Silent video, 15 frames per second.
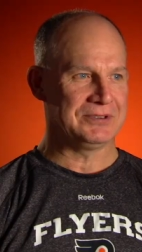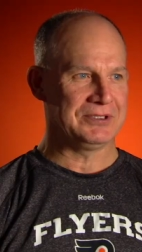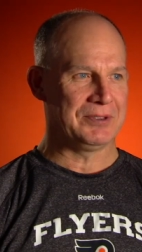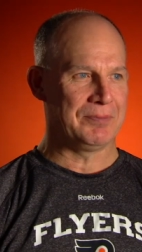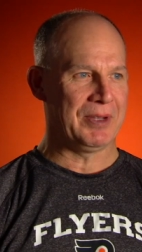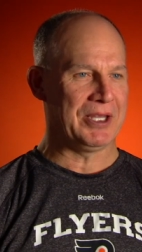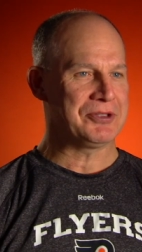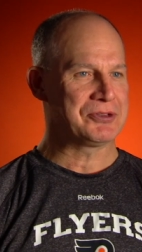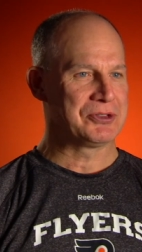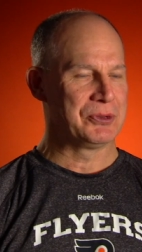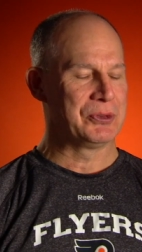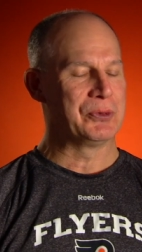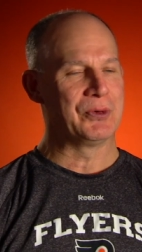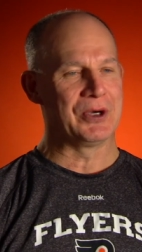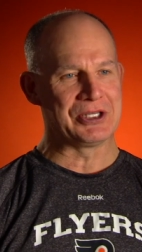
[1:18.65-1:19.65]
You make do
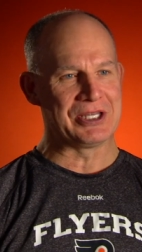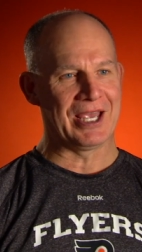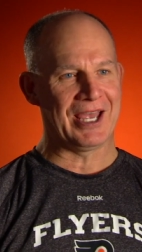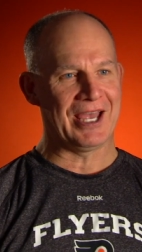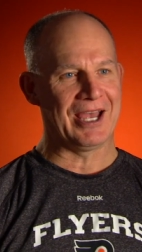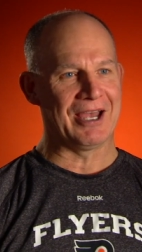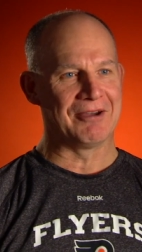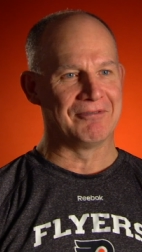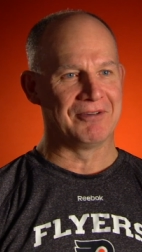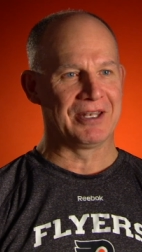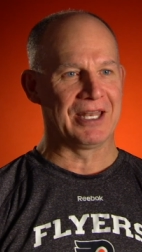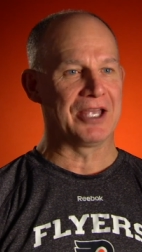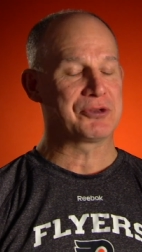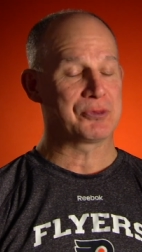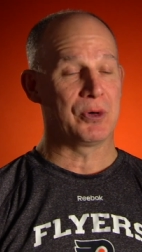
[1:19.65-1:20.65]
with what you have, and
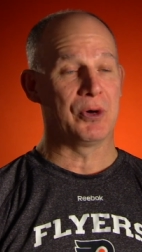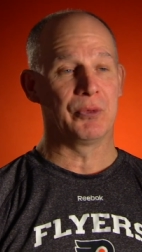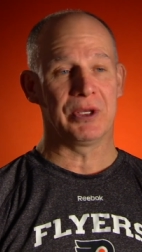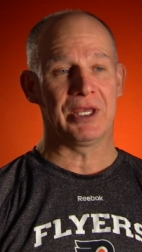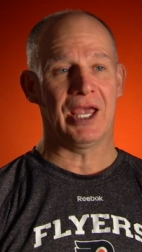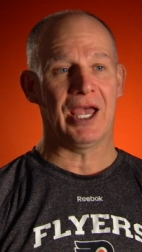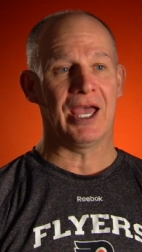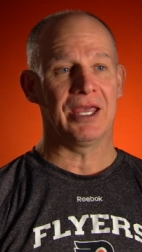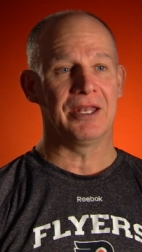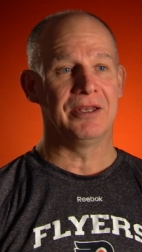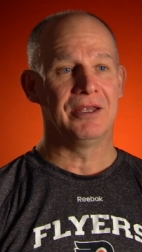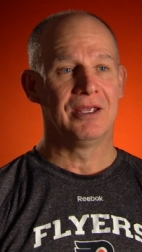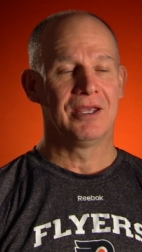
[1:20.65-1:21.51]
that's what we had.